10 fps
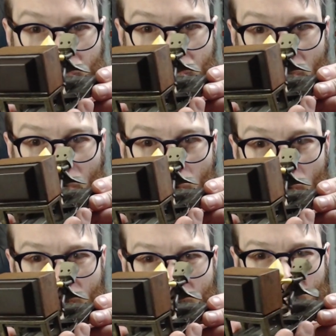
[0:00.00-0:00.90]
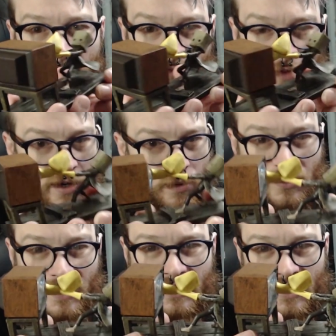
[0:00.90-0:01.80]
So it's a very well
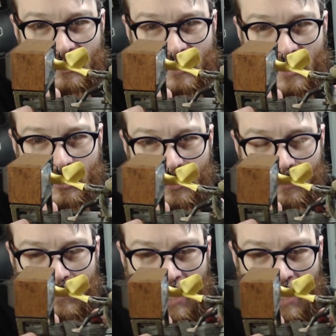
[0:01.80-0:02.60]
detailed statue.